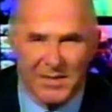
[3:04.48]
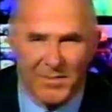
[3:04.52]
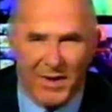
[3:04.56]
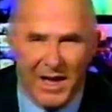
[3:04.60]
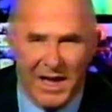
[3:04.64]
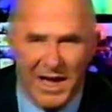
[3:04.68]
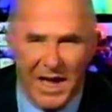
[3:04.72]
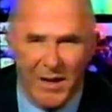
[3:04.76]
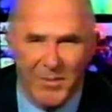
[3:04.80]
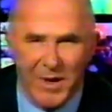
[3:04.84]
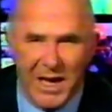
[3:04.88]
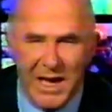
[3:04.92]
to
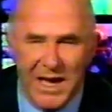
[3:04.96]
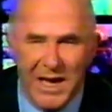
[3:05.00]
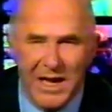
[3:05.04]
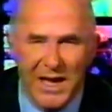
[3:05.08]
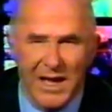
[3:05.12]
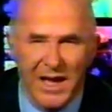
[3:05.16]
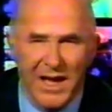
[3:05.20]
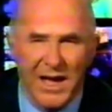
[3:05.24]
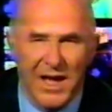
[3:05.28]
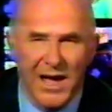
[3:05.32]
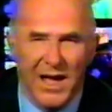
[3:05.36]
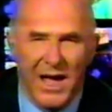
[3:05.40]
Miami
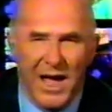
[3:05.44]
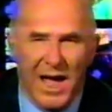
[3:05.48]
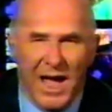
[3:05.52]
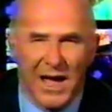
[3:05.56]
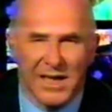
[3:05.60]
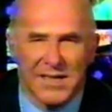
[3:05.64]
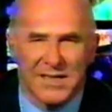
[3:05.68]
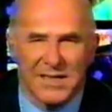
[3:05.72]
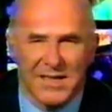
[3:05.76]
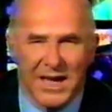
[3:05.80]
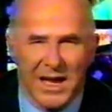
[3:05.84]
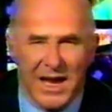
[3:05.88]

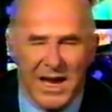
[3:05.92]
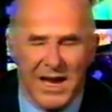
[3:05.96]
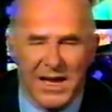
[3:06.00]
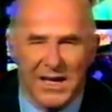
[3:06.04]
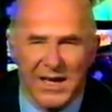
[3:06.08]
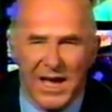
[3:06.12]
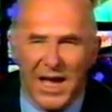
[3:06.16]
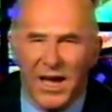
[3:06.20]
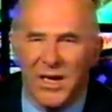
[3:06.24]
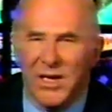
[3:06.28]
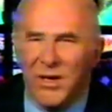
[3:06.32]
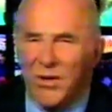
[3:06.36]
and say,
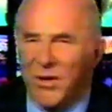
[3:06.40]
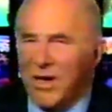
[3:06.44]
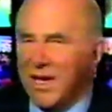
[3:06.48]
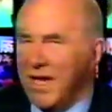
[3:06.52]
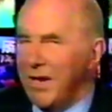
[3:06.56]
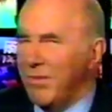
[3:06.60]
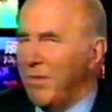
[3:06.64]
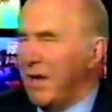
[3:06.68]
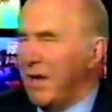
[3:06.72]
can you hear